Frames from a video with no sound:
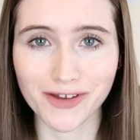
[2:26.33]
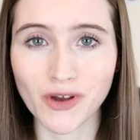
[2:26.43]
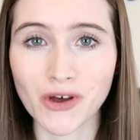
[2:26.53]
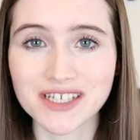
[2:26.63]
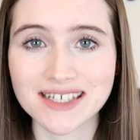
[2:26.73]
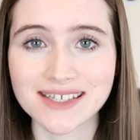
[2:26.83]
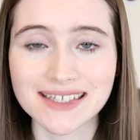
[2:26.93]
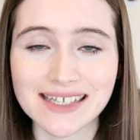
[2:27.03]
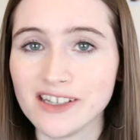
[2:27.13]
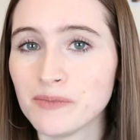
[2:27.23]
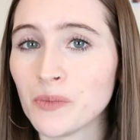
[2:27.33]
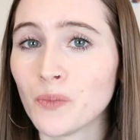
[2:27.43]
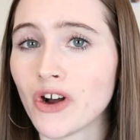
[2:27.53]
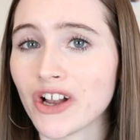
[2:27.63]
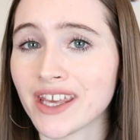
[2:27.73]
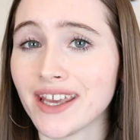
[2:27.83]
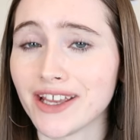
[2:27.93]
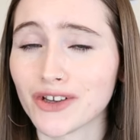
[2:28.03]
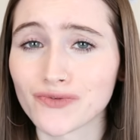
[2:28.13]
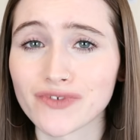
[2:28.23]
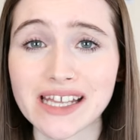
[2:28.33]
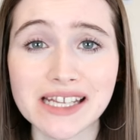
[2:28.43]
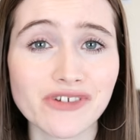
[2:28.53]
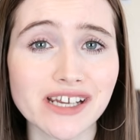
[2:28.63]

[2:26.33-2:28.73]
I've constantly been working really,